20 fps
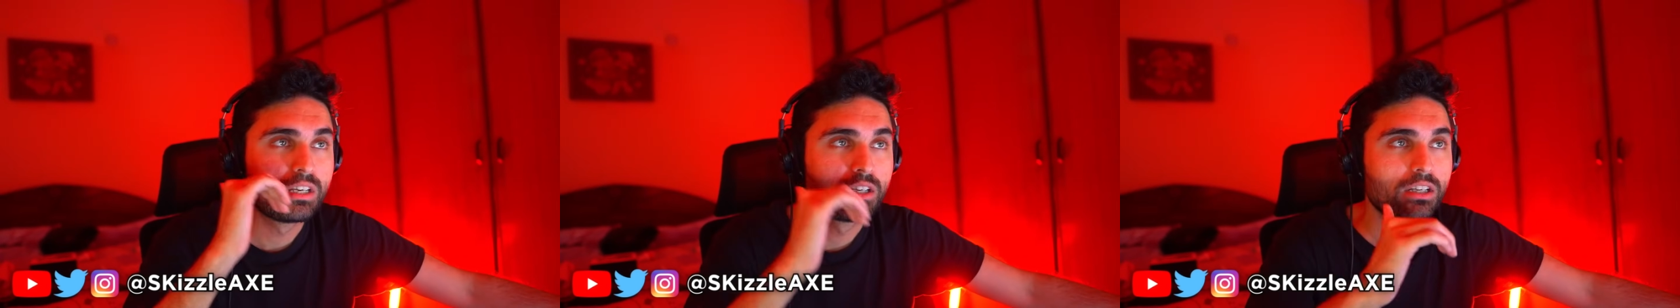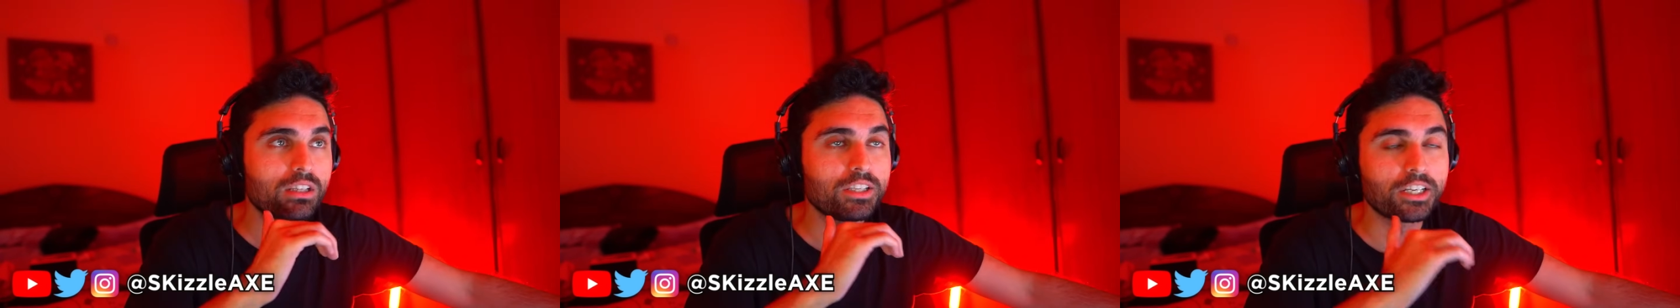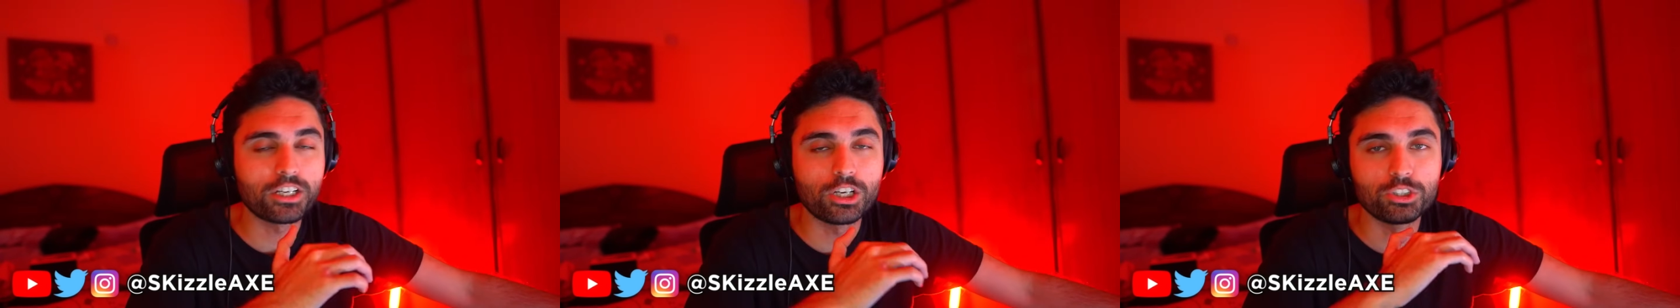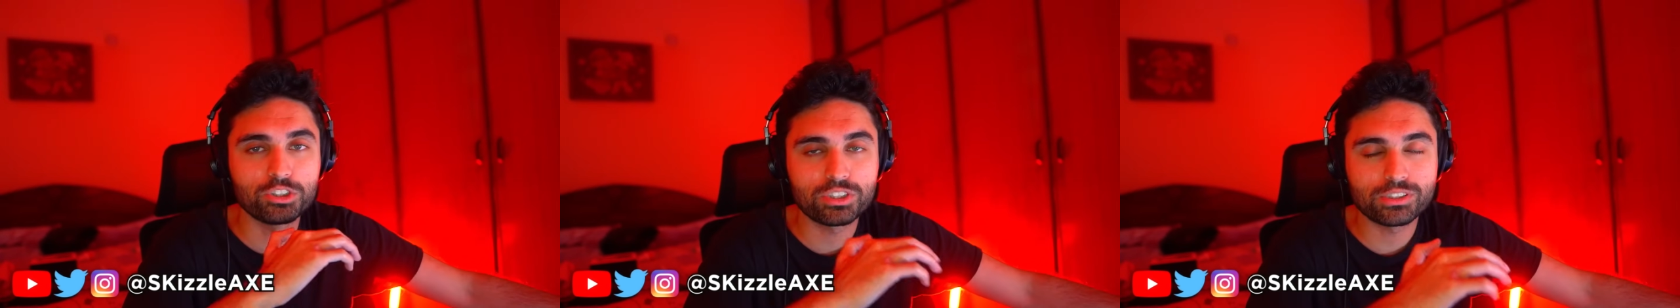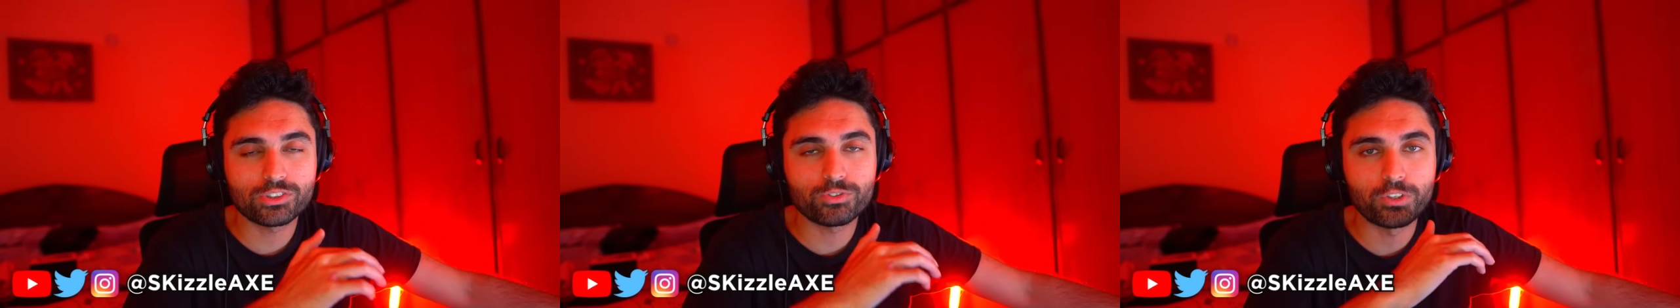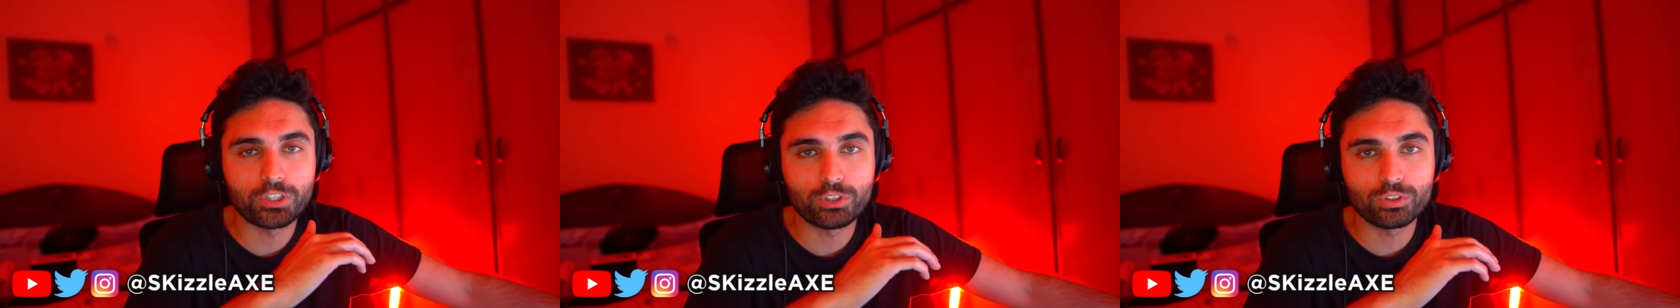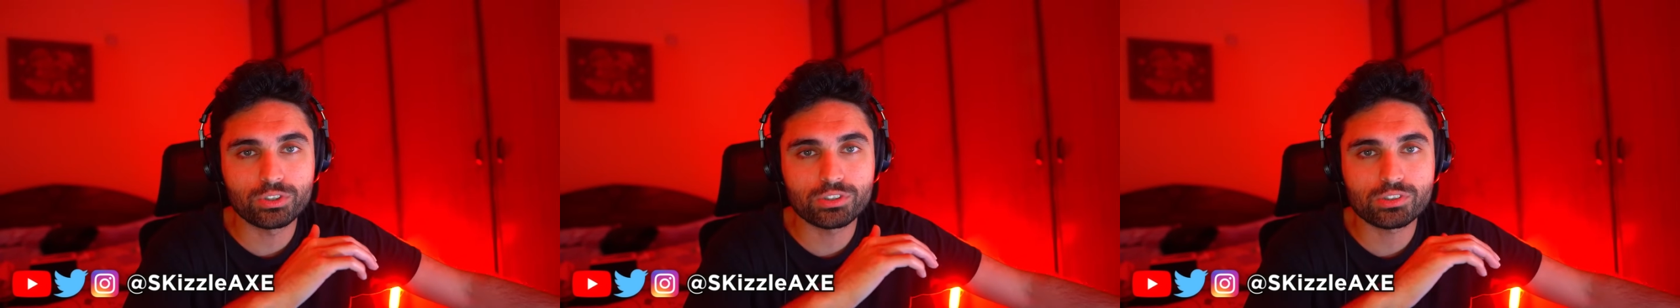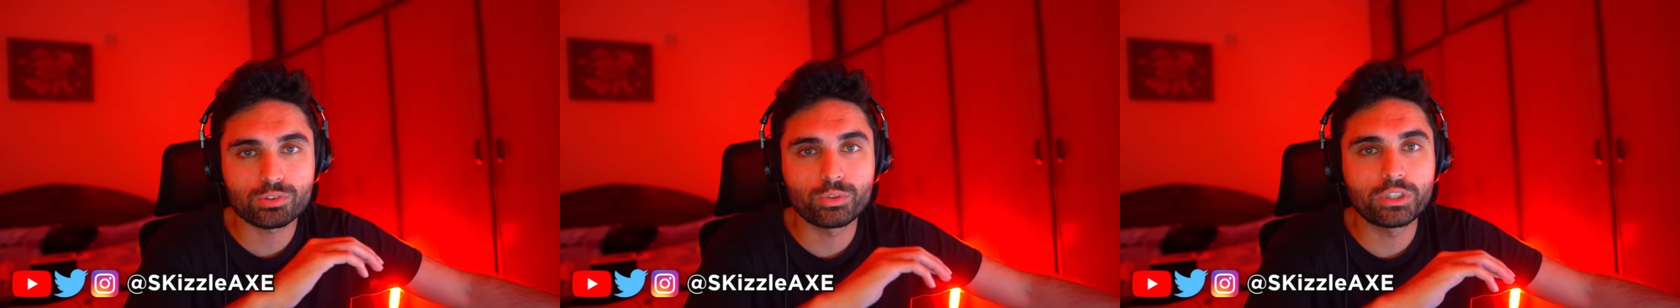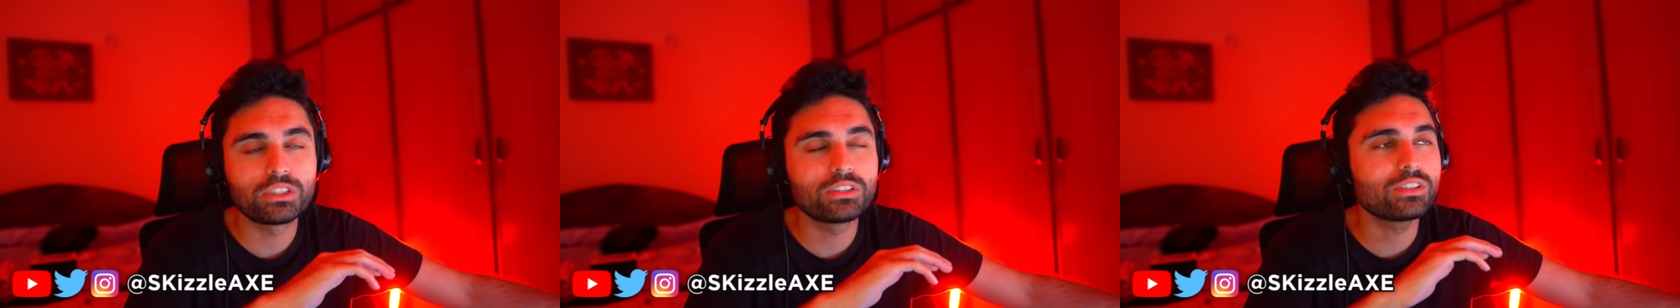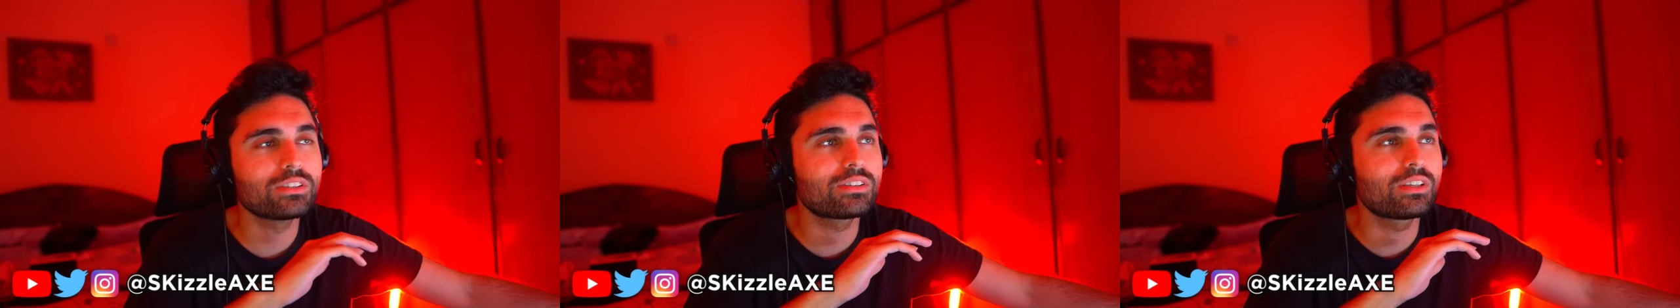Click on this video on the
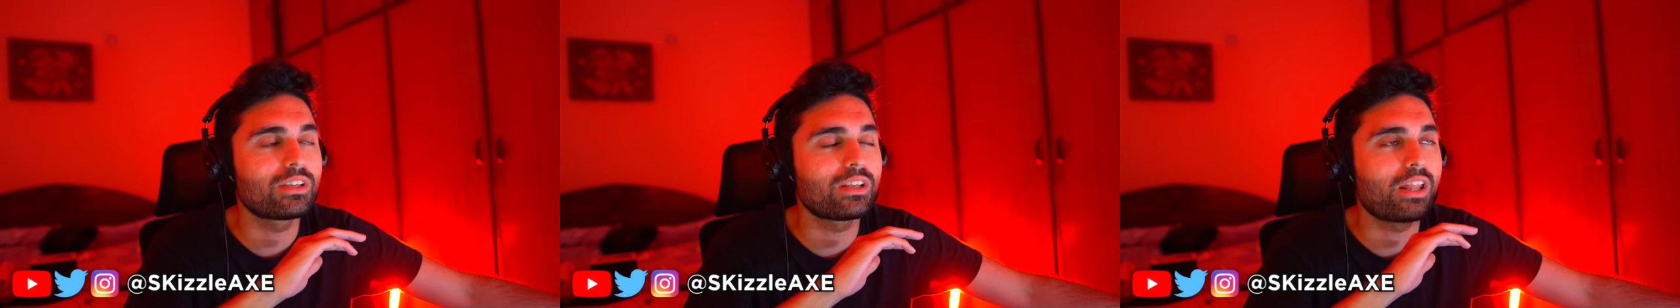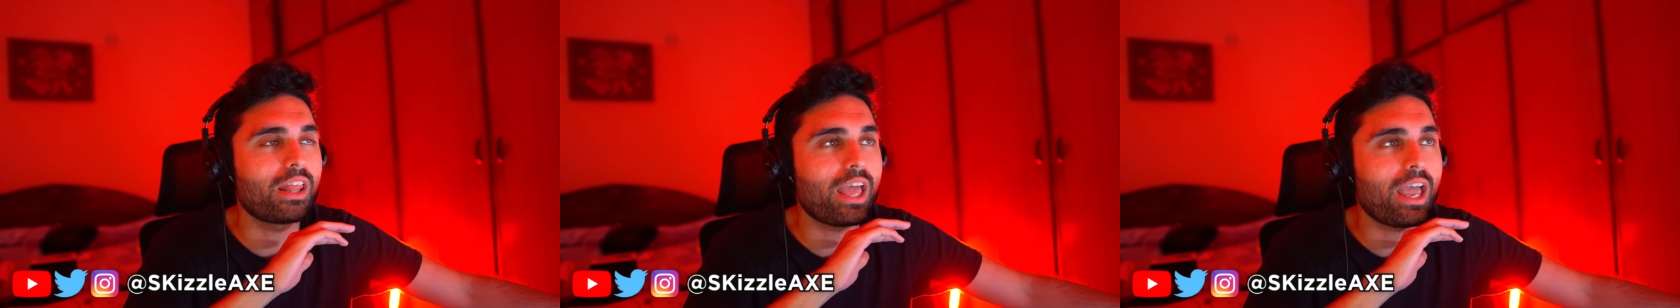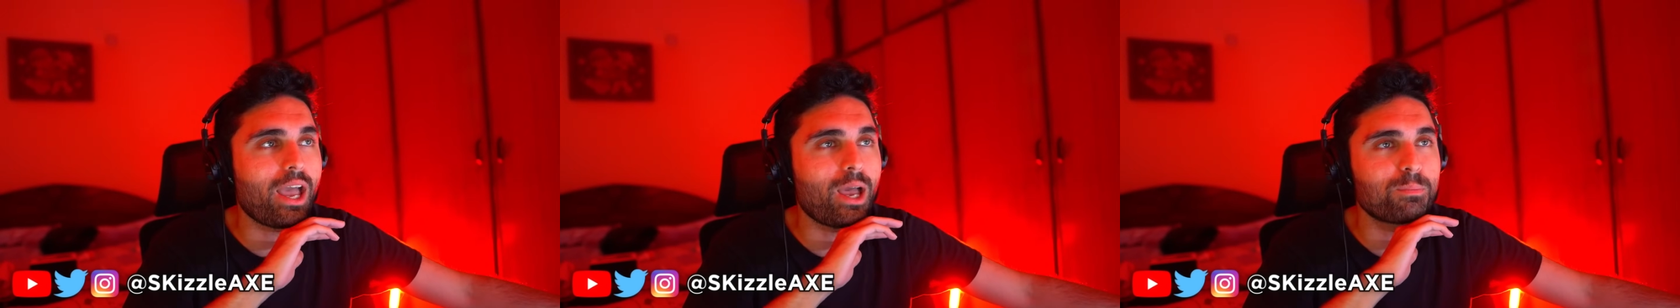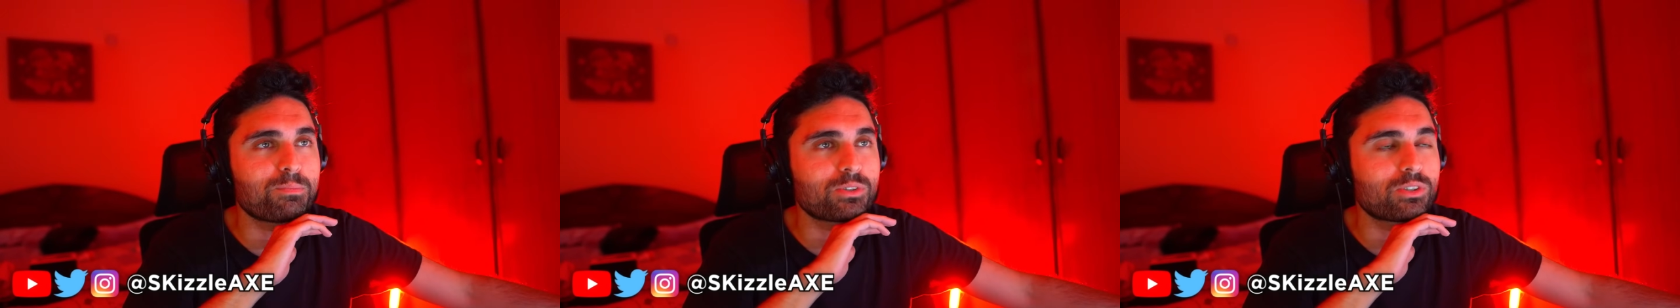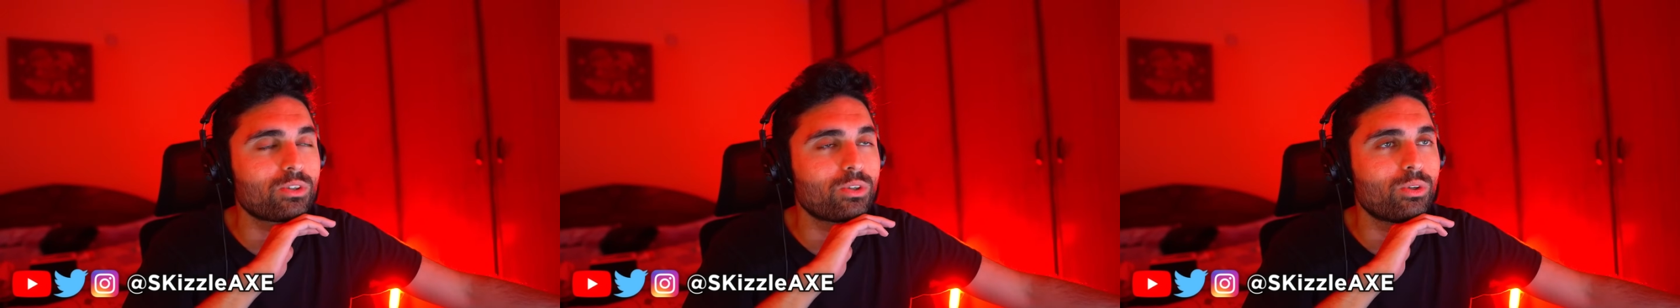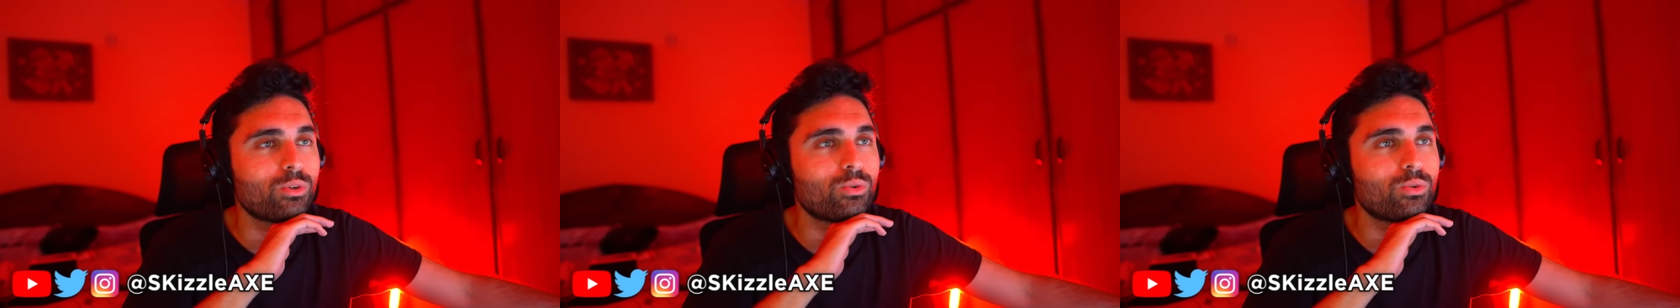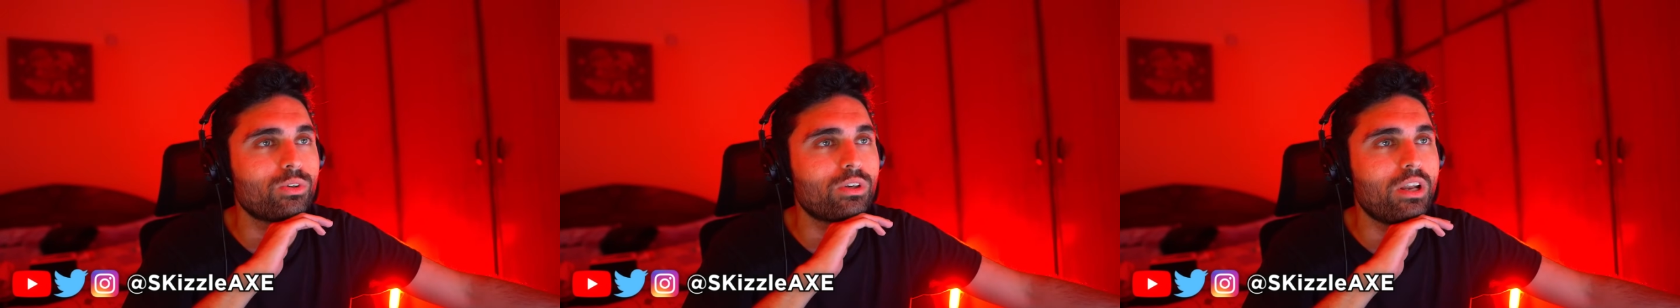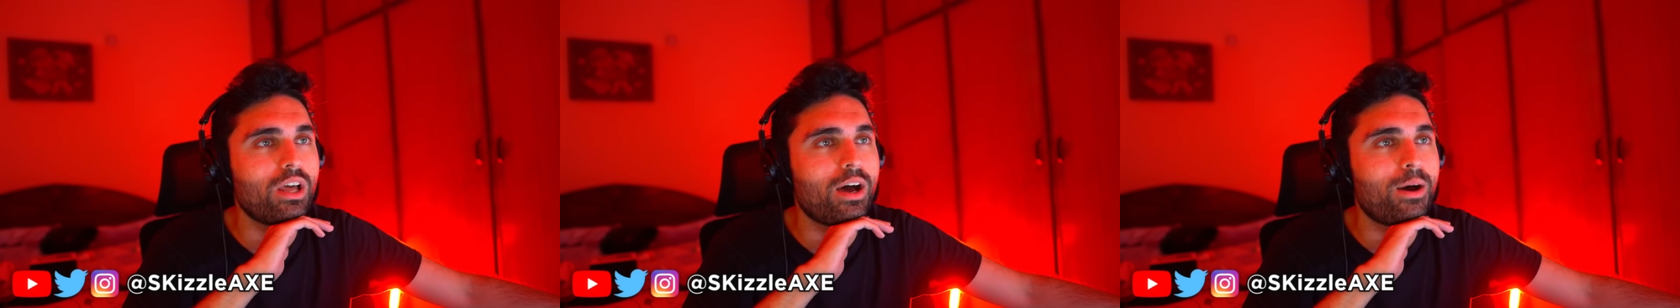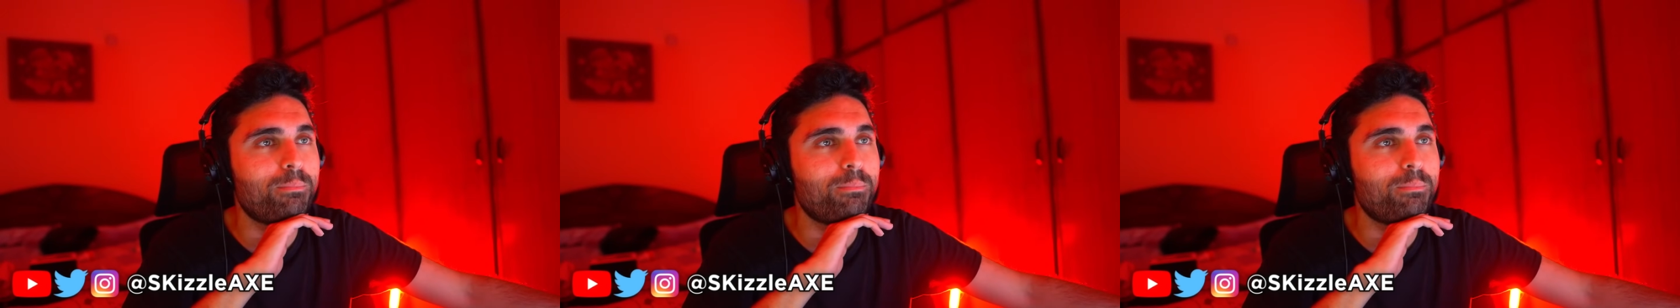screen. This is an absolute